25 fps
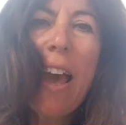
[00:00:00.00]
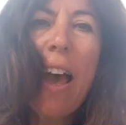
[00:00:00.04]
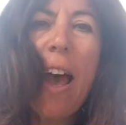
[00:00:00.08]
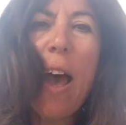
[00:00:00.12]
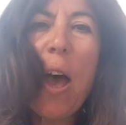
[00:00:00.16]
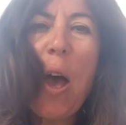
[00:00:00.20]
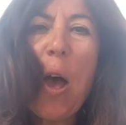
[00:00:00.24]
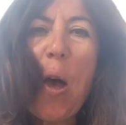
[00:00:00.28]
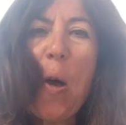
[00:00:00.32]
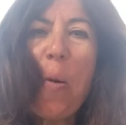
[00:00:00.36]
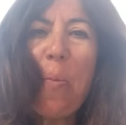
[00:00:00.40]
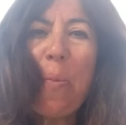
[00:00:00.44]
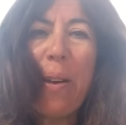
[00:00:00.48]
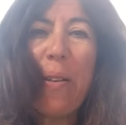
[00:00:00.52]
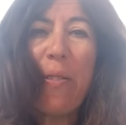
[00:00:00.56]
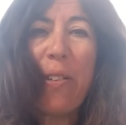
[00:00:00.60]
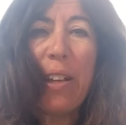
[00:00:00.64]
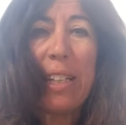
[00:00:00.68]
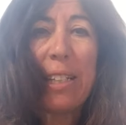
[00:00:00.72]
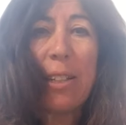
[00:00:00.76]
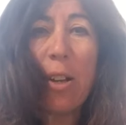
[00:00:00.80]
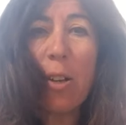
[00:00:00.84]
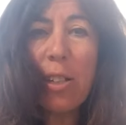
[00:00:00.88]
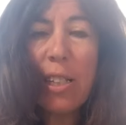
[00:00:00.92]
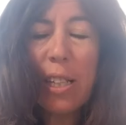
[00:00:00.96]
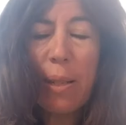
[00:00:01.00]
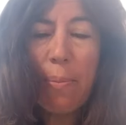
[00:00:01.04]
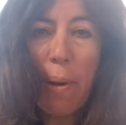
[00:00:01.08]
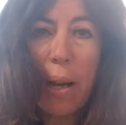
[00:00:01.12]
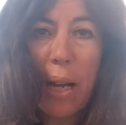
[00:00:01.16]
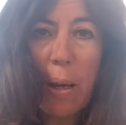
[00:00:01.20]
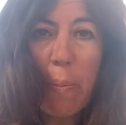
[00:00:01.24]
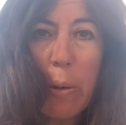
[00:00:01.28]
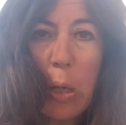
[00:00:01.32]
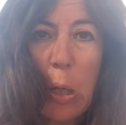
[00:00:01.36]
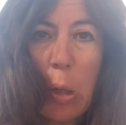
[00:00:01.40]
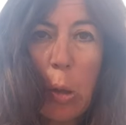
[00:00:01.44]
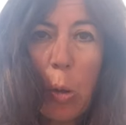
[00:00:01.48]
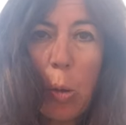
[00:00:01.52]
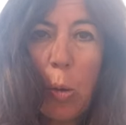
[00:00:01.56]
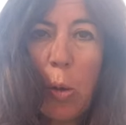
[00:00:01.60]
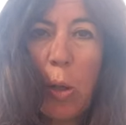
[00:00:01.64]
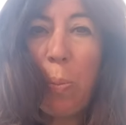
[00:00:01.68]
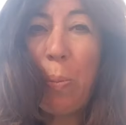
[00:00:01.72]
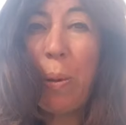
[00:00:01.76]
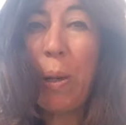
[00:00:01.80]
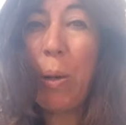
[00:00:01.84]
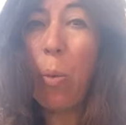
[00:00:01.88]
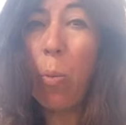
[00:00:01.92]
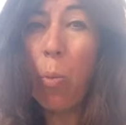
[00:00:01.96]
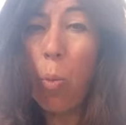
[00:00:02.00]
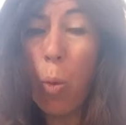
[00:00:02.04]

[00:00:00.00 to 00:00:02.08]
If it's not, it might be cooler, but